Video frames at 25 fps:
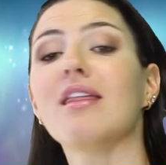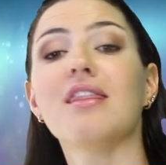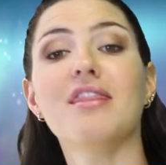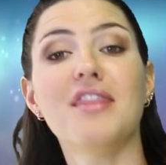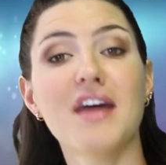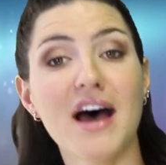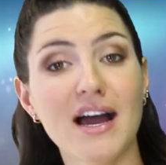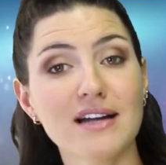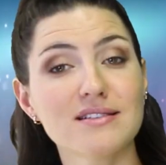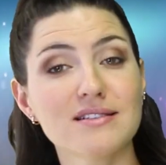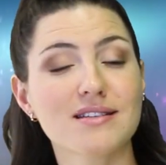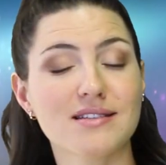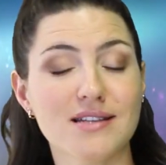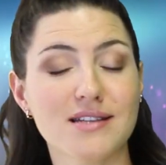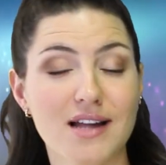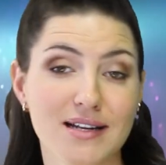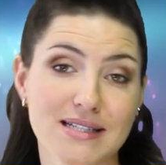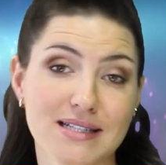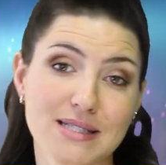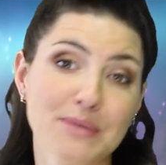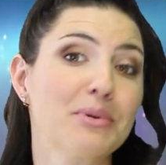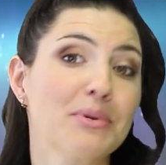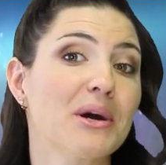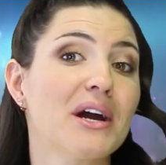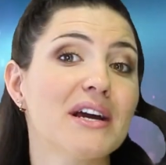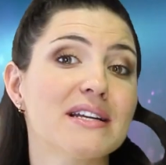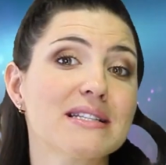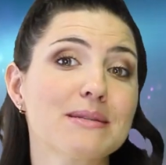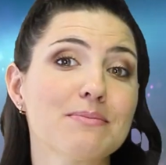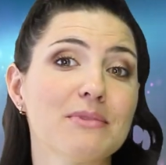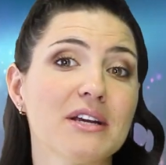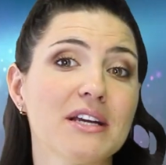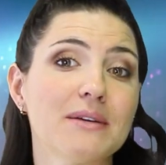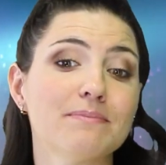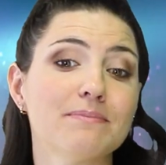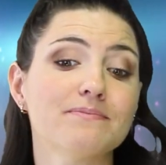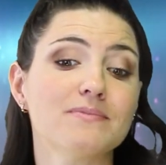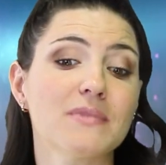That does not surprise
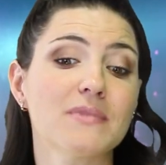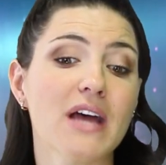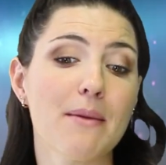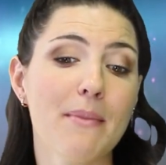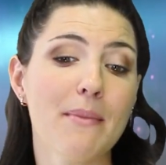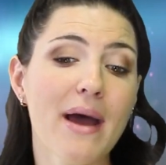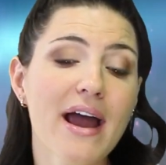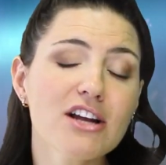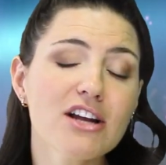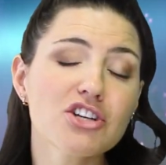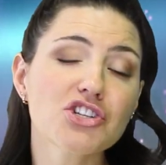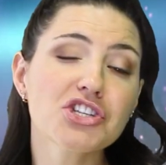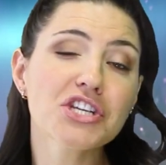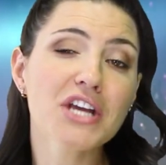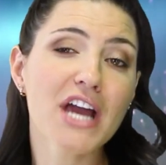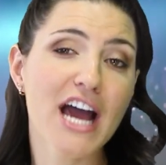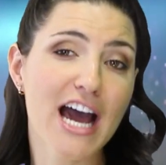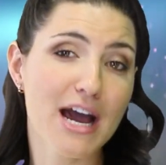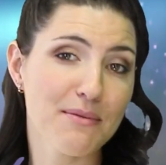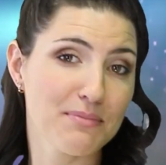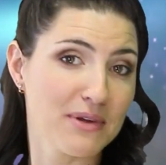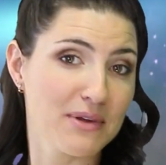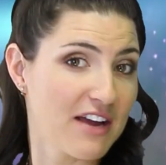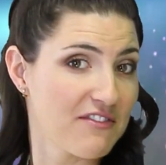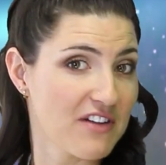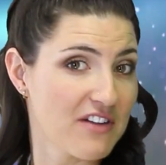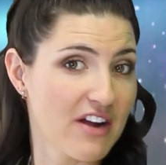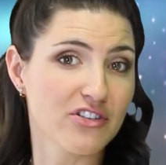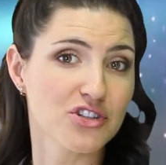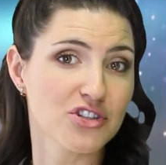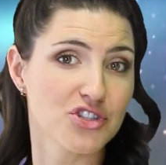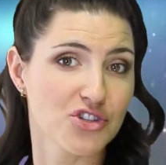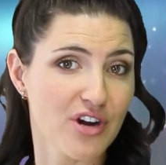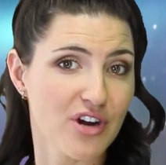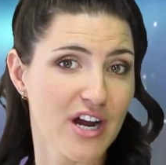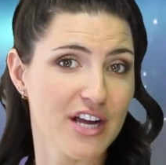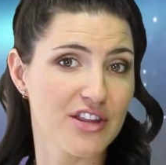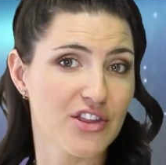me. I'm actually happy I've never
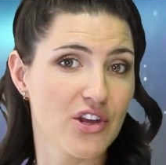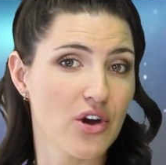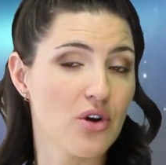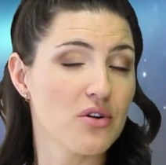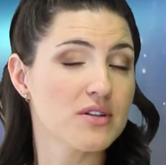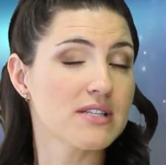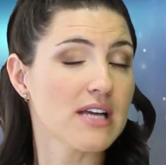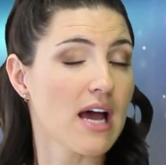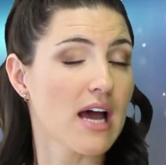tried those.